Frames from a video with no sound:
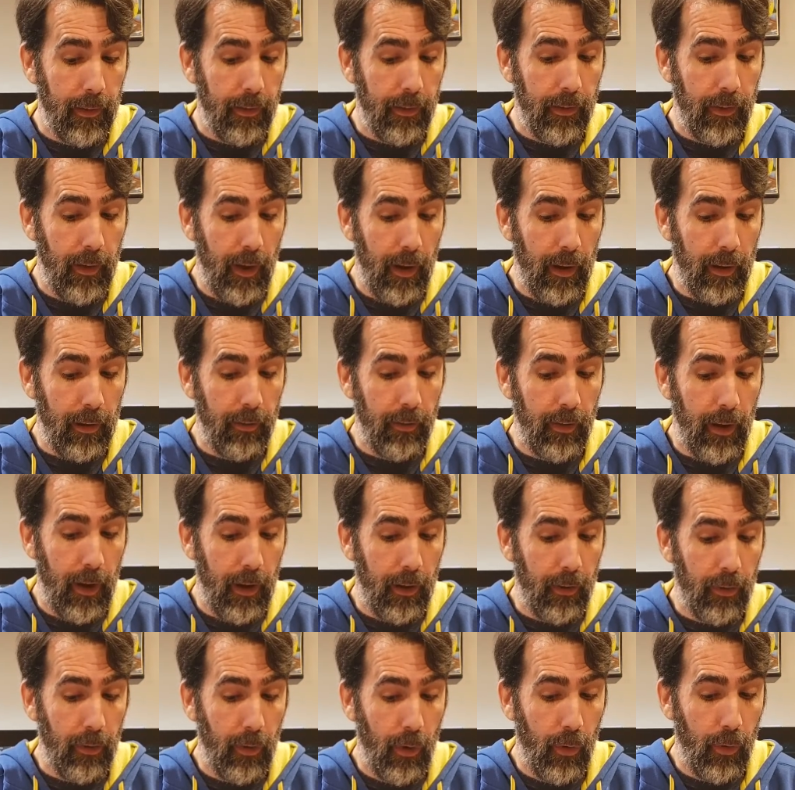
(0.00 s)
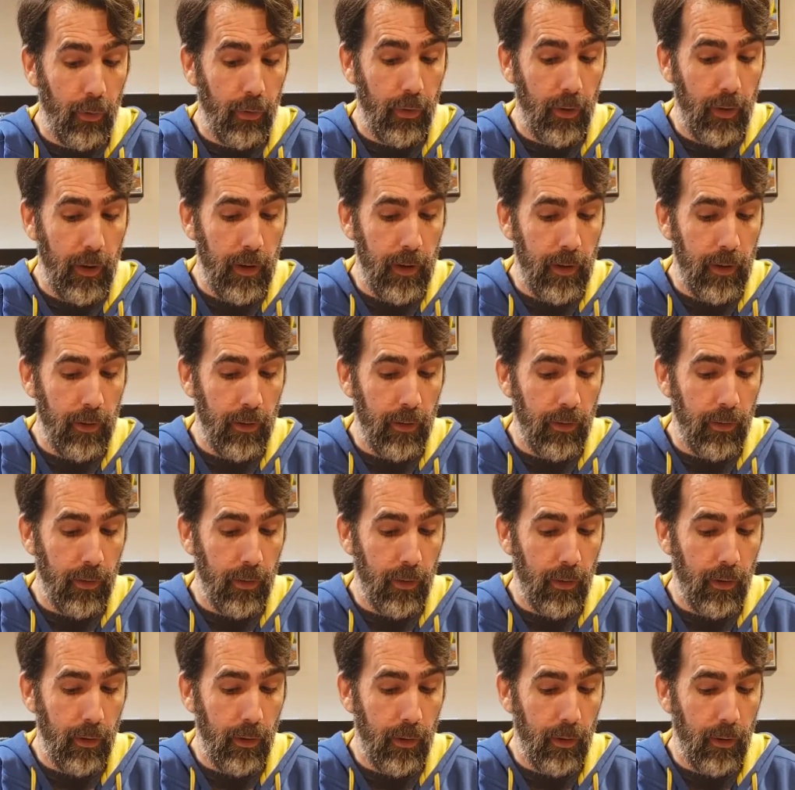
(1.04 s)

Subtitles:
this deck. Daxos is